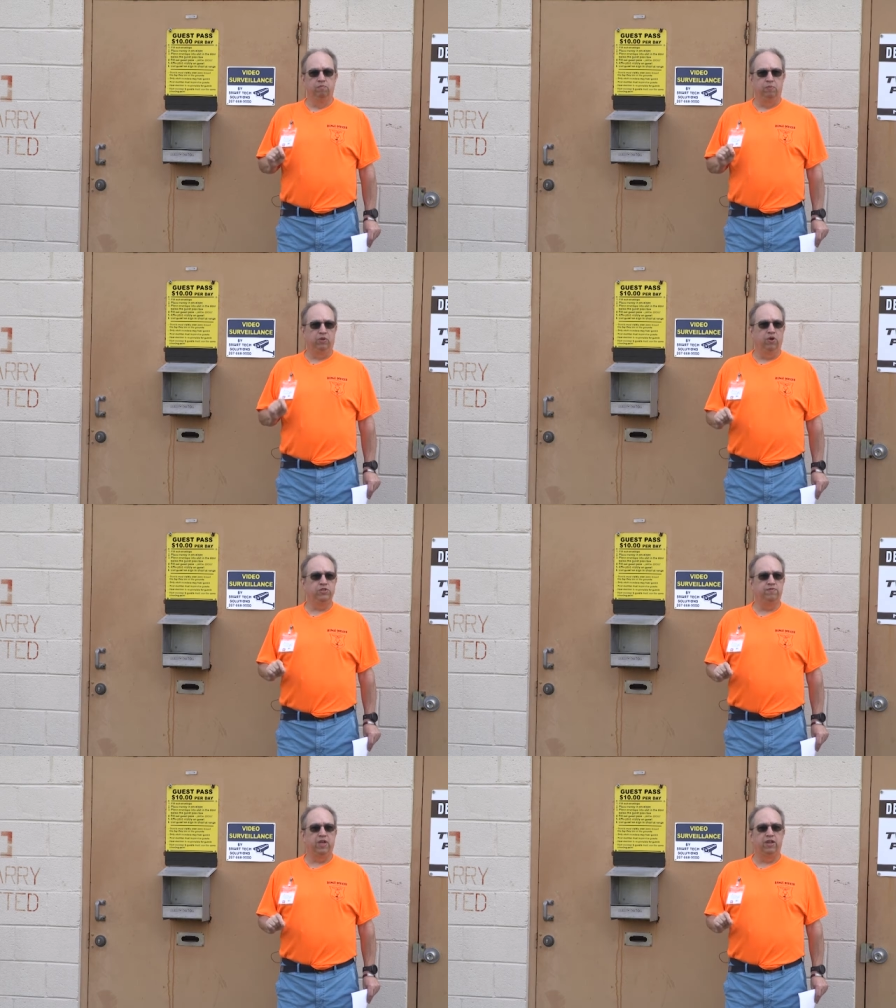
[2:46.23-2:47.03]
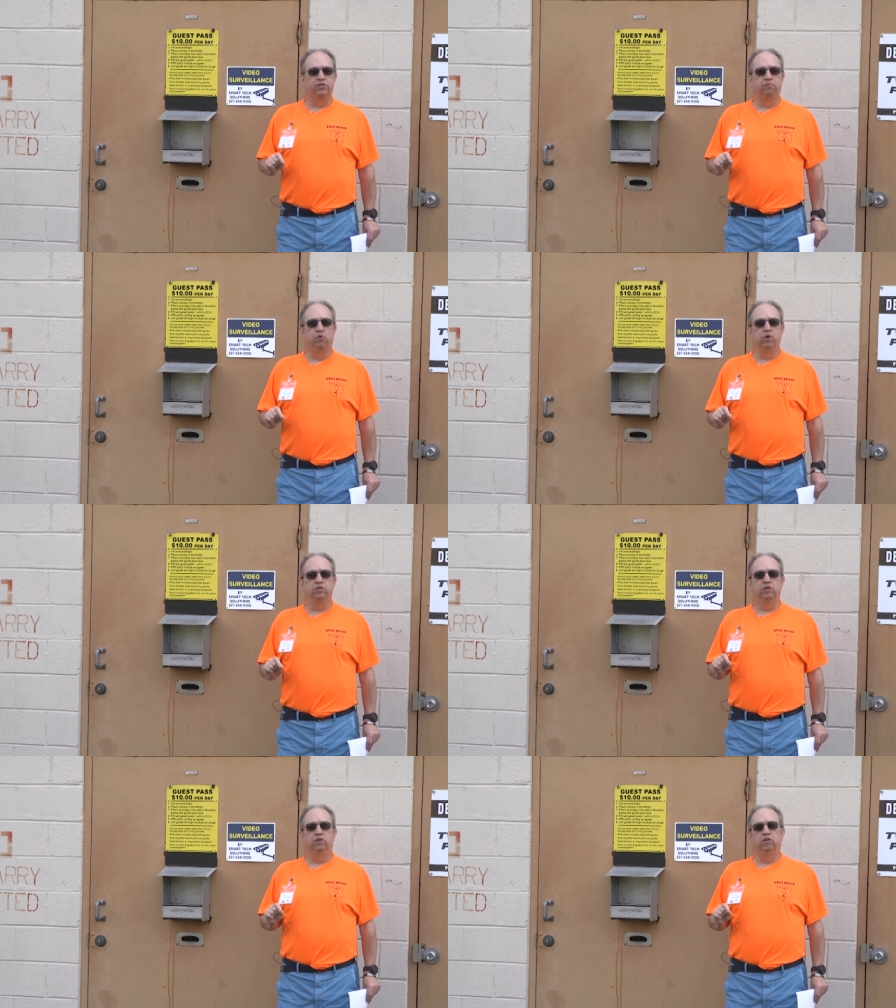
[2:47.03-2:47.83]
Because of that, it's
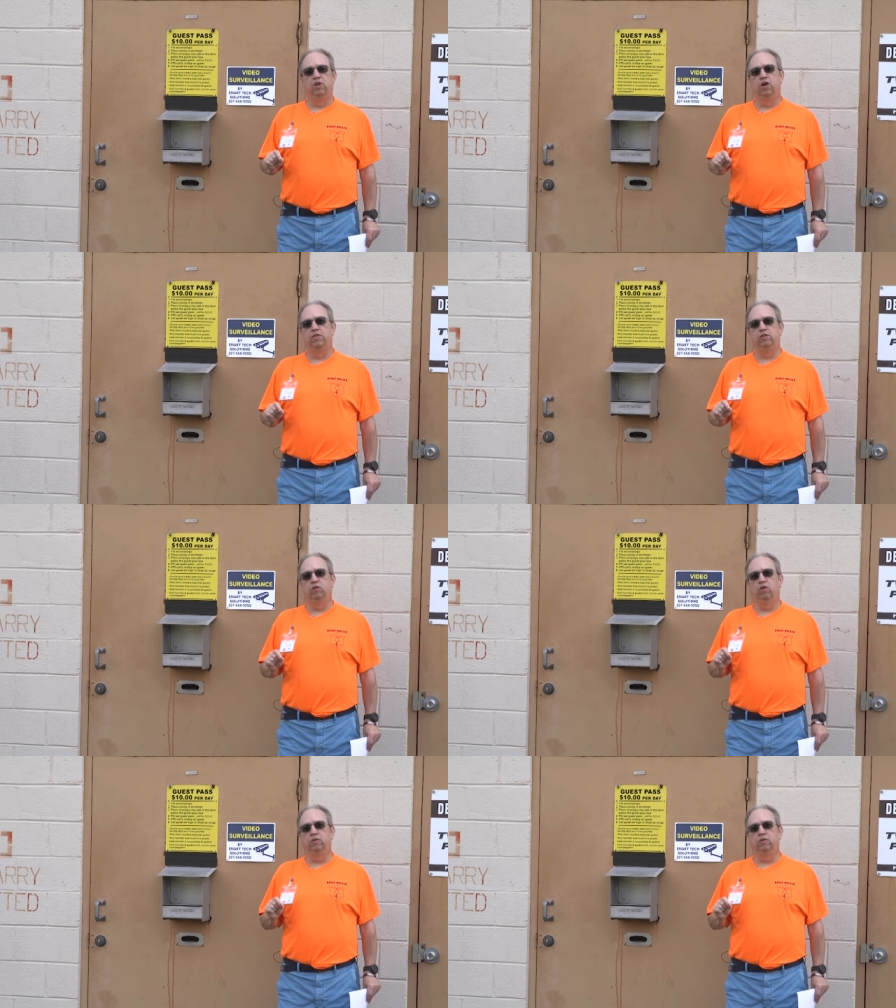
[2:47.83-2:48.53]
important to know that you,